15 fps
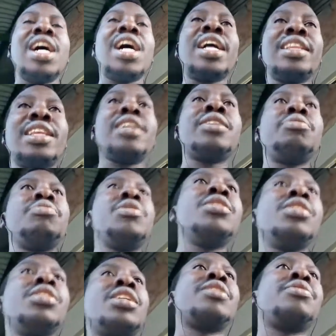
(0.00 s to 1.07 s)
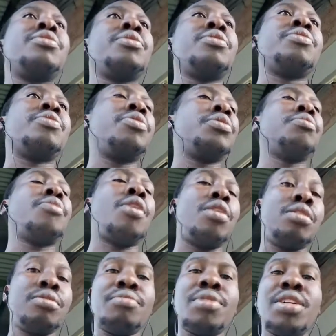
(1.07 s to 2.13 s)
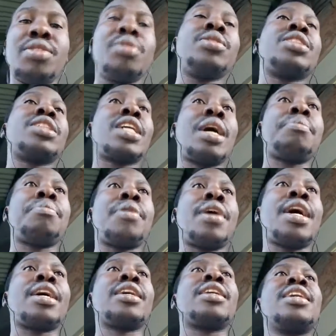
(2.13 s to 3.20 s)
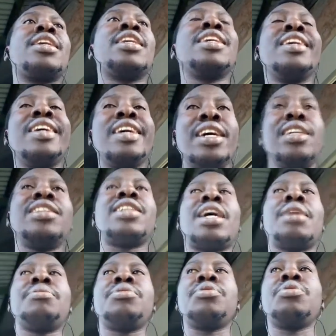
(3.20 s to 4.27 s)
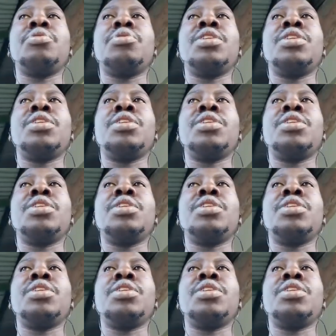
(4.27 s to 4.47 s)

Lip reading: and that means that football may not come back anytime soon.